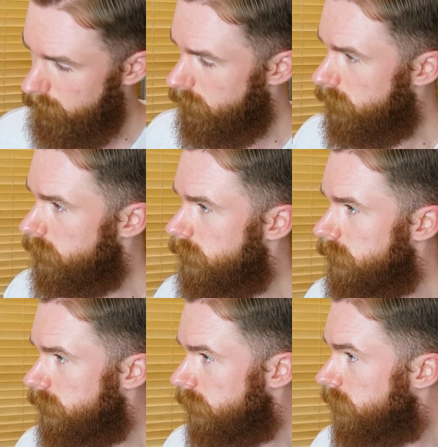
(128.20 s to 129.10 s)

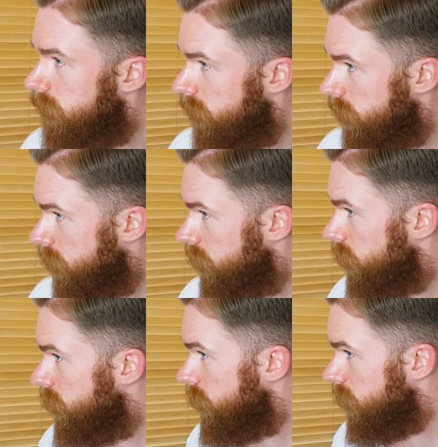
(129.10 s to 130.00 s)
after using this
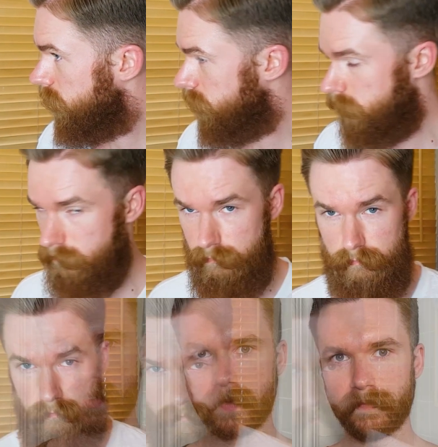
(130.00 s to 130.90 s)
as a
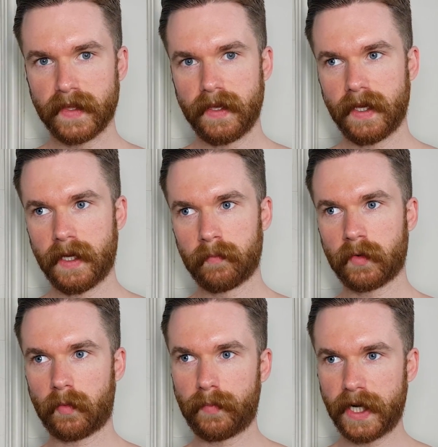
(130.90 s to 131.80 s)
pre-styler
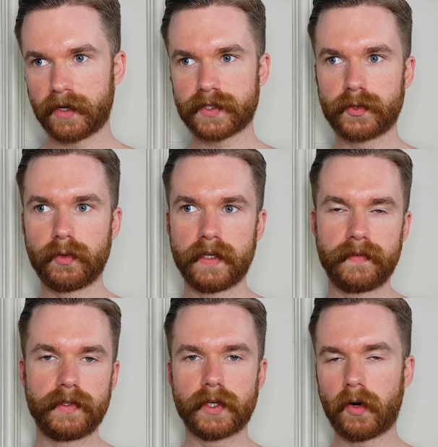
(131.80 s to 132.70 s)
um, compared to
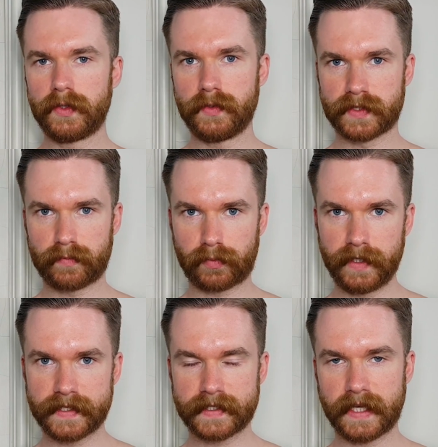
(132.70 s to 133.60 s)
if you don't use a
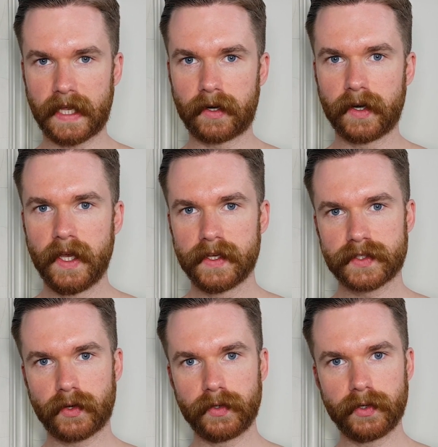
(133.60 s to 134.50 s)
pre-styler.
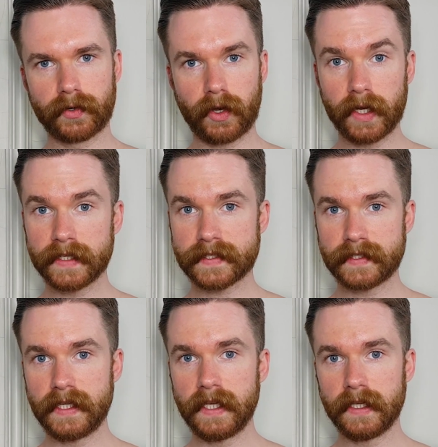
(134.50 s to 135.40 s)
So you're gonna
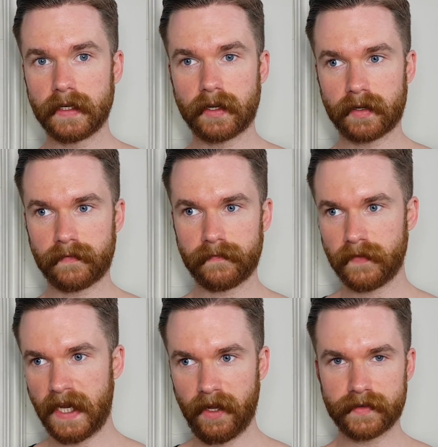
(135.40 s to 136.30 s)
see a lot
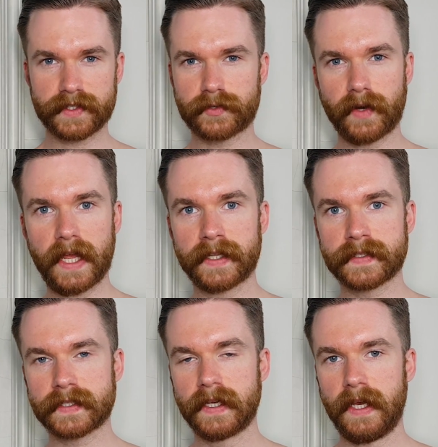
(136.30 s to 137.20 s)
of hair
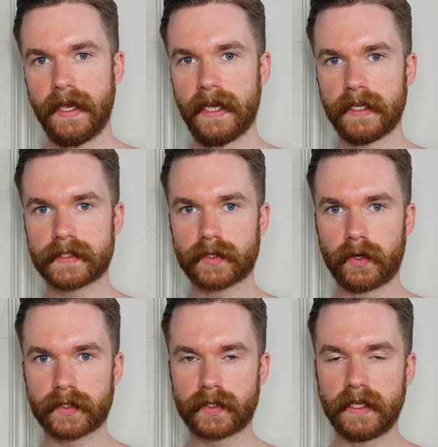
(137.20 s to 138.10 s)
strands, and it's
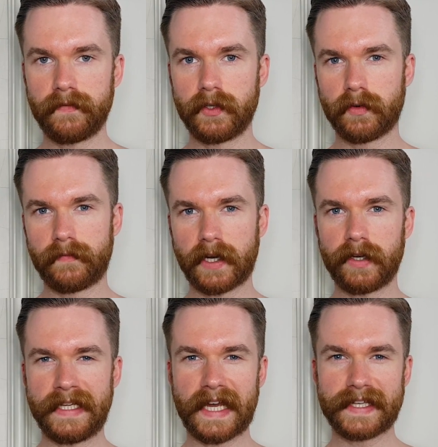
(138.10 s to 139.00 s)
going to give you a
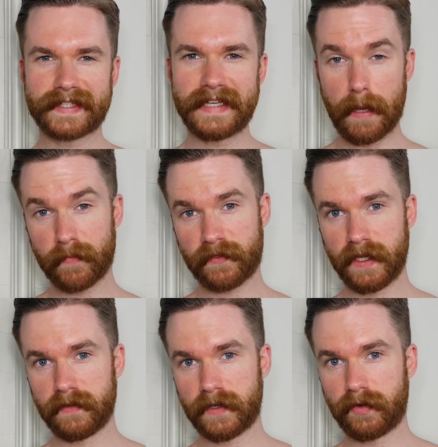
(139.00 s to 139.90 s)
very nice depth
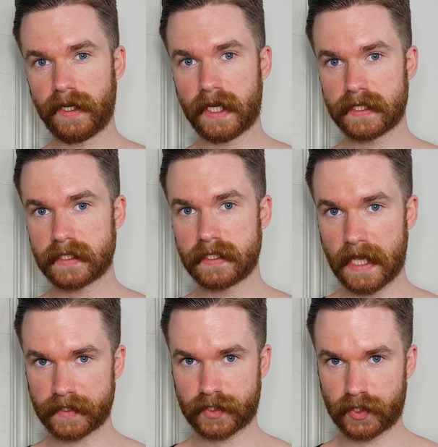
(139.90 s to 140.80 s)
and a very nice
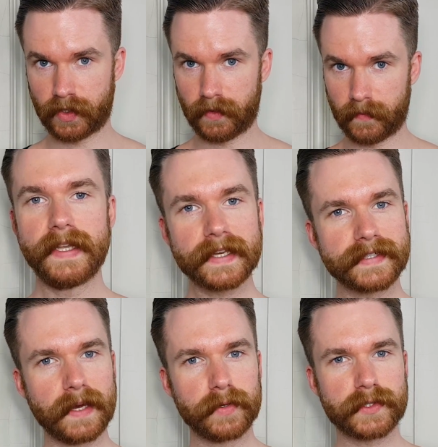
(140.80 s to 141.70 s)
texture.
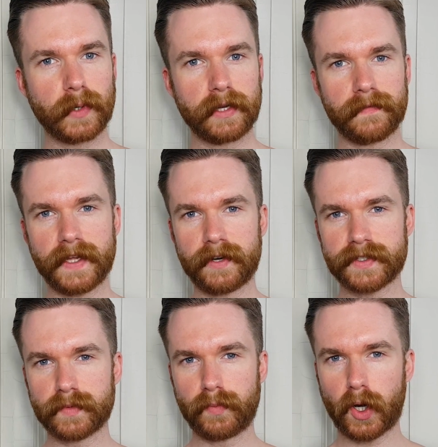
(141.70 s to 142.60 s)
Next up is one of their
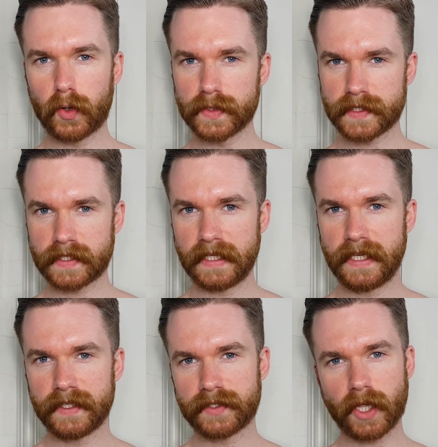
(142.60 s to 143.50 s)

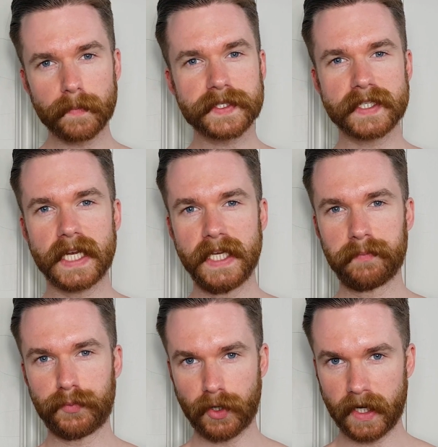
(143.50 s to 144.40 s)
supposedly
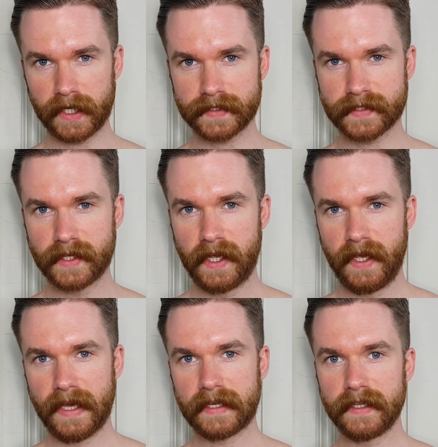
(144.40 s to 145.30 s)
top-selling products,
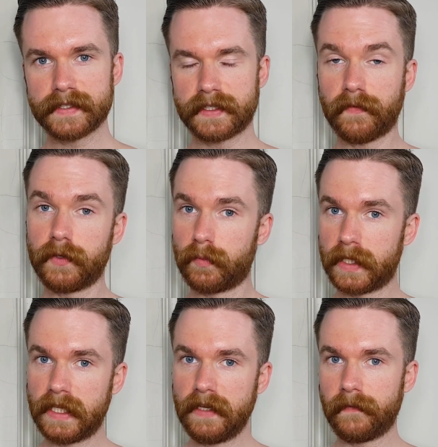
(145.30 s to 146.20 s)
at least if you
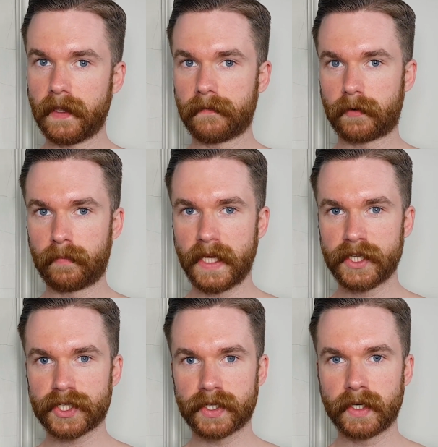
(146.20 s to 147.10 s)
believe the
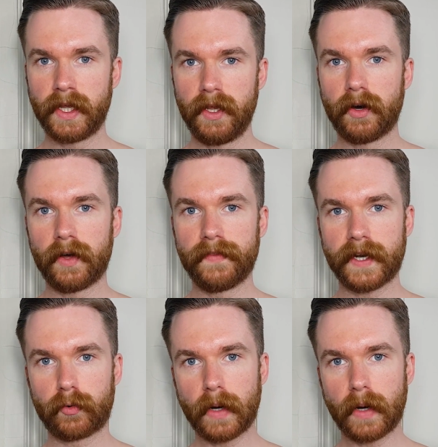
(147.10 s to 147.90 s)
information on their